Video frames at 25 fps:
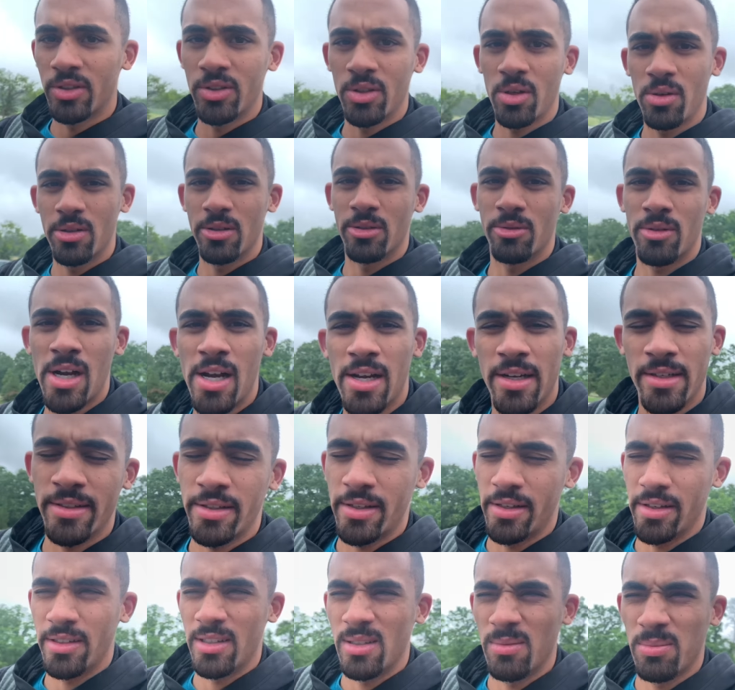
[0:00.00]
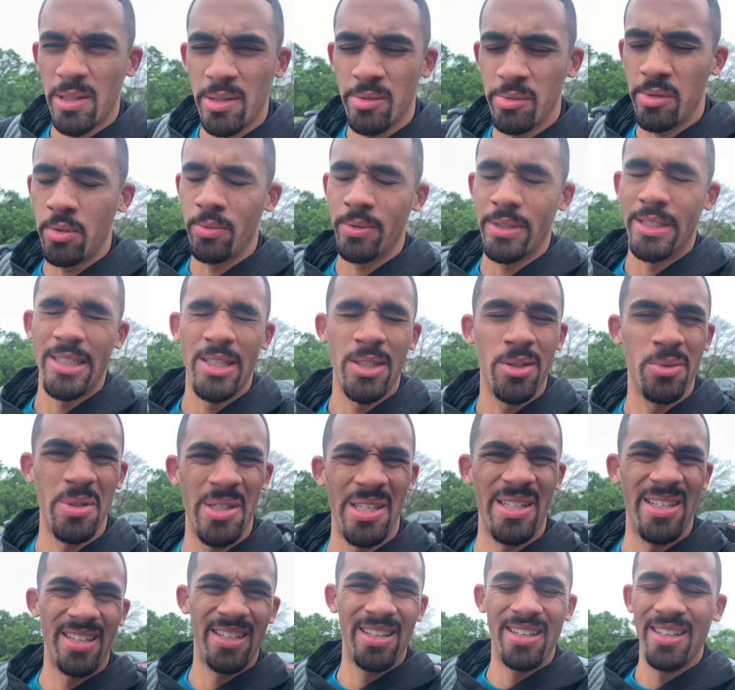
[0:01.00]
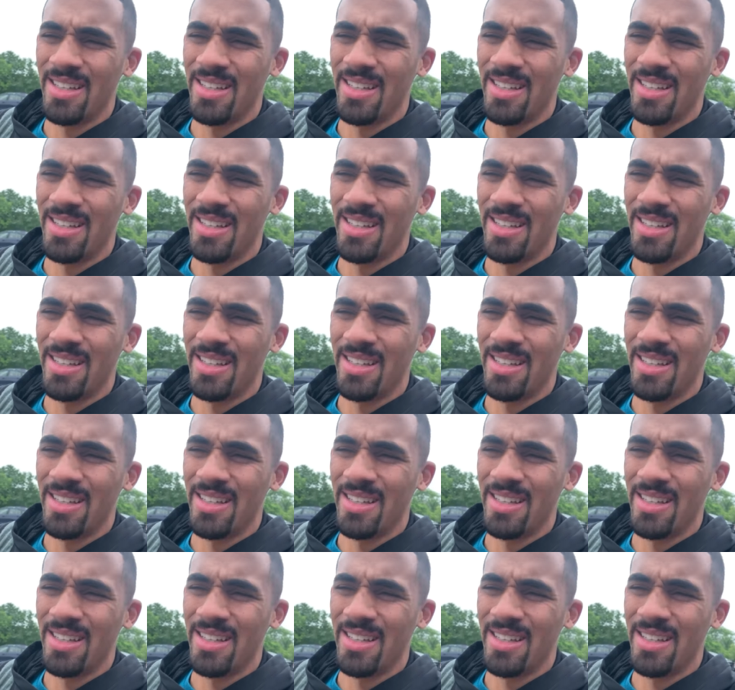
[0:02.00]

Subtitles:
should show the rocks, explain what we're doing.